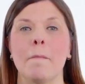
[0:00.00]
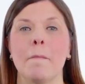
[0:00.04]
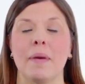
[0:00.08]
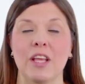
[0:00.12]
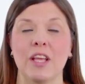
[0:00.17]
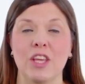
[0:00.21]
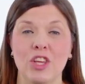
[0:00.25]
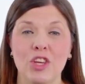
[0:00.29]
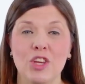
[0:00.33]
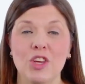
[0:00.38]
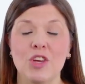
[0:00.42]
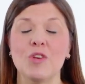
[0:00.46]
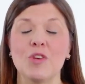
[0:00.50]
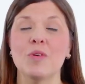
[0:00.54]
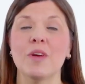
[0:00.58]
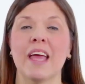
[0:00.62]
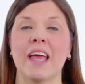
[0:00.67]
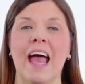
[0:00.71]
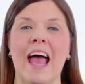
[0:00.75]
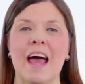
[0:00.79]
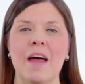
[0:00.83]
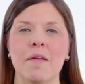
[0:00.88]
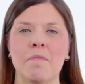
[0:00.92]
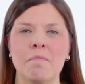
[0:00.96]
but you
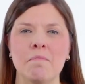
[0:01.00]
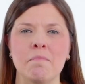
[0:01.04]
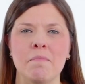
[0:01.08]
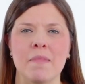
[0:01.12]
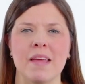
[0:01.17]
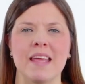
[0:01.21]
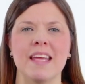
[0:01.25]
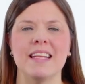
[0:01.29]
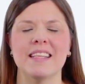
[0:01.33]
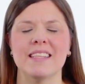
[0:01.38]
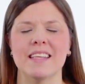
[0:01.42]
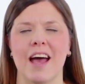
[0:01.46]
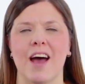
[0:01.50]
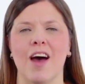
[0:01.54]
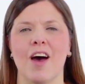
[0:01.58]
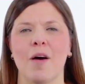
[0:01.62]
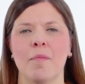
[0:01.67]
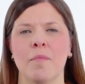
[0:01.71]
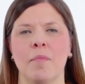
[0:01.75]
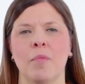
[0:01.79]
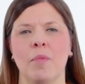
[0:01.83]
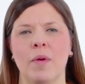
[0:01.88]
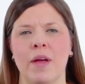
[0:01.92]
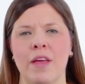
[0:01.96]
can meet
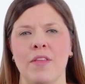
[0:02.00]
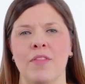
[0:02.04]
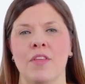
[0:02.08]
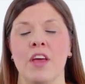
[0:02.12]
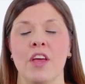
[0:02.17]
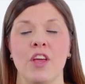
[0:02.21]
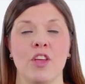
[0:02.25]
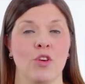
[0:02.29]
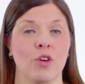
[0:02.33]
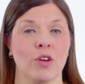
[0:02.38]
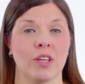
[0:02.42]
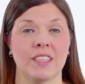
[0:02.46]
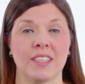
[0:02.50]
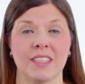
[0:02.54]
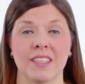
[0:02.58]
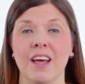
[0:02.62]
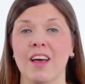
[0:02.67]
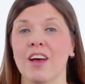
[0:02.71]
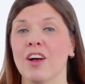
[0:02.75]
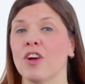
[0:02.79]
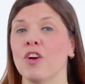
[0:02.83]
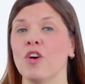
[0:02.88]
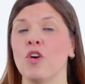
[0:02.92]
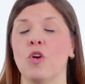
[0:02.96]
up with your
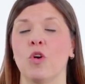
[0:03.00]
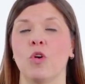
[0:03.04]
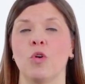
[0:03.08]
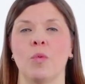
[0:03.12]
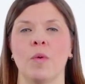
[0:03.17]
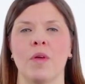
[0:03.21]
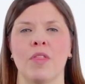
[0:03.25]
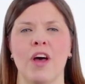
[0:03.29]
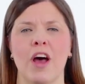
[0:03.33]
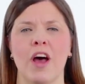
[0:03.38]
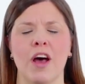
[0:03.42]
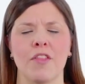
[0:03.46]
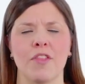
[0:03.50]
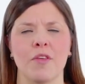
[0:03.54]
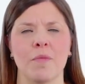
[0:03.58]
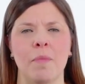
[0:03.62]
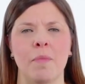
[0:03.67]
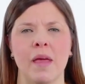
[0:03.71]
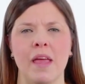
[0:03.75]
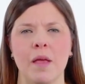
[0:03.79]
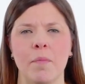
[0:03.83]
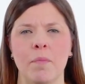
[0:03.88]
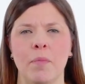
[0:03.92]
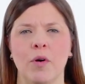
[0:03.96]
circle or with other
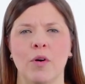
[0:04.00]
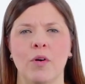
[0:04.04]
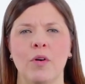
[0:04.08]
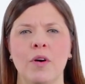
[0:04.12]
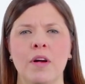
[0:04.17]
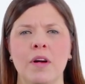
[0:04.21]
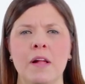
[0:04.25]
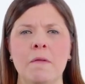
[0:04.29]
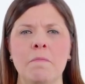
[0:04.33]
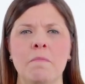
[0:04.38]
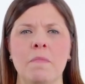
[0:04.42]
people.